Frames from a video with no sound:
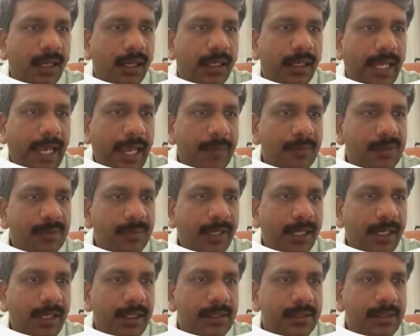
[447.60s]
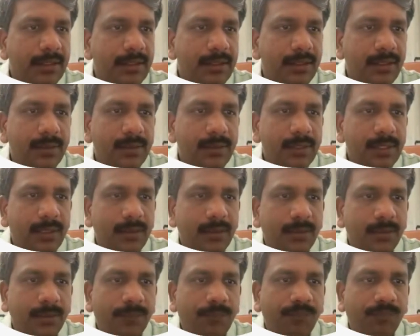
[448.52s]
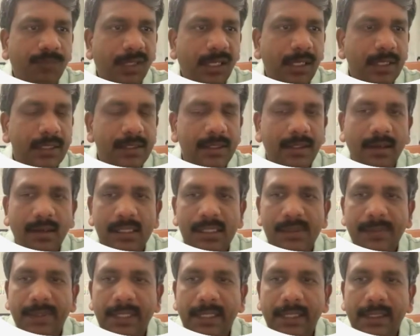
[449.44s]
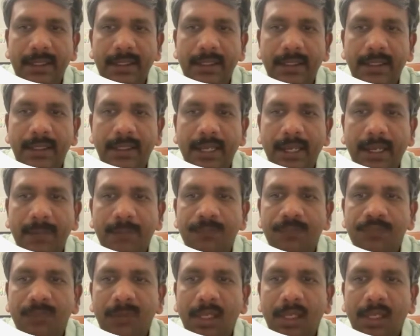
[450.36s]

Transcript: time spent, it's a 0 0. It's not spending any time.